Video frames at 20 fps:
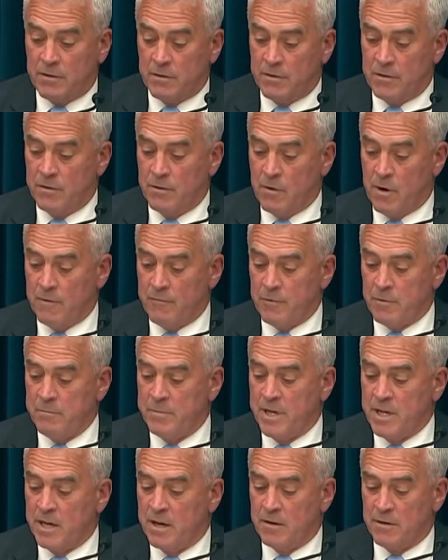Thorpe for
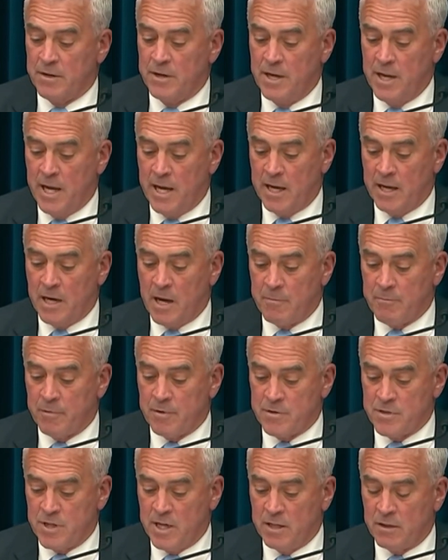being here today, and I
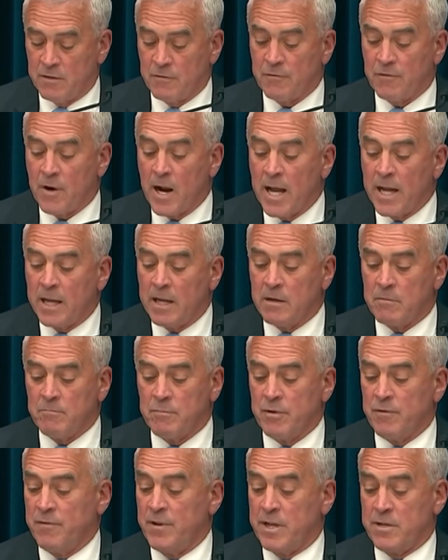appreciate the frank and
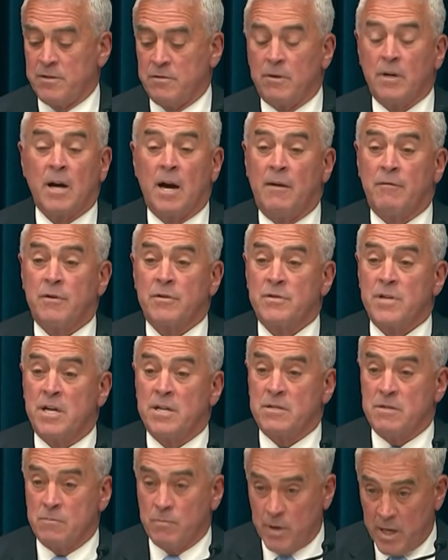professional
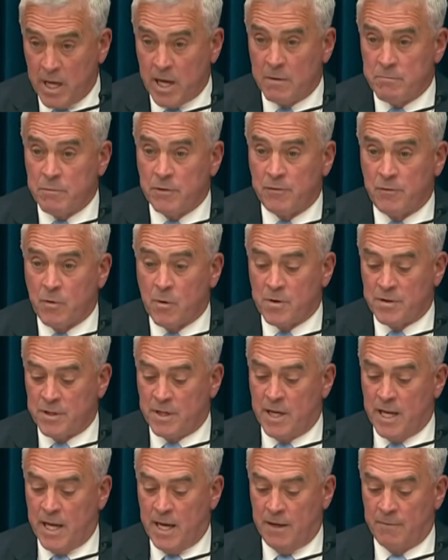conversation we had before
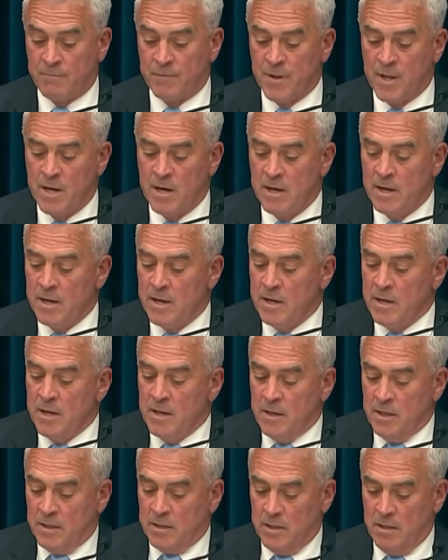today.
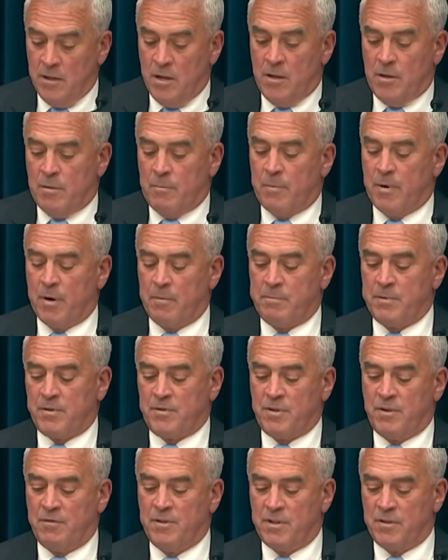The purpose
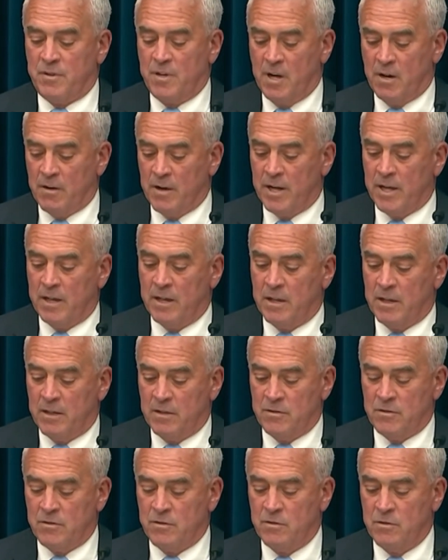of this hearing
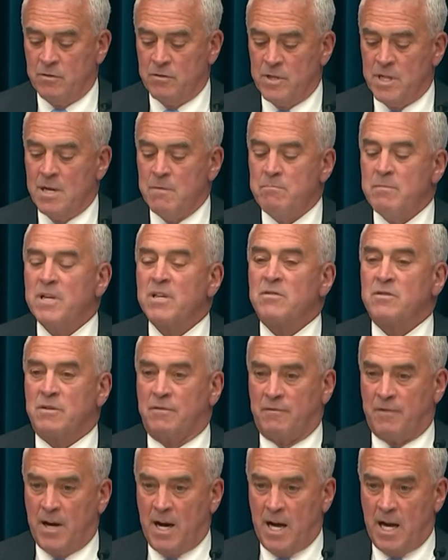is to
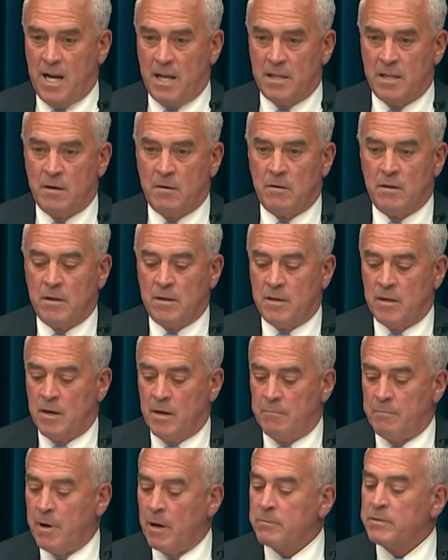demystify the
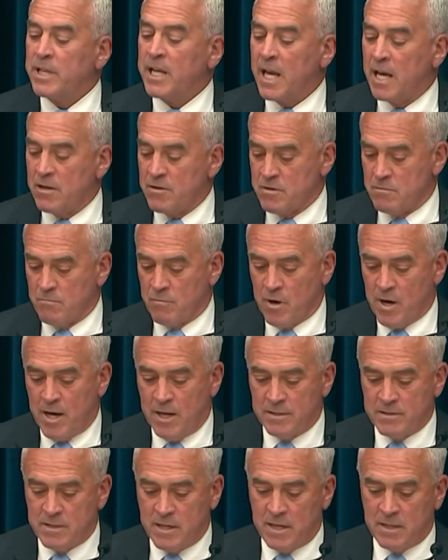publication
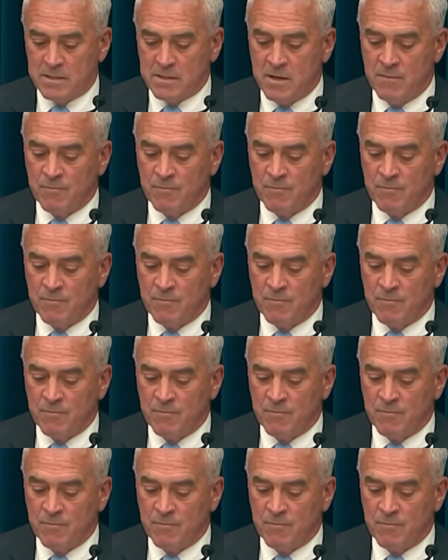process.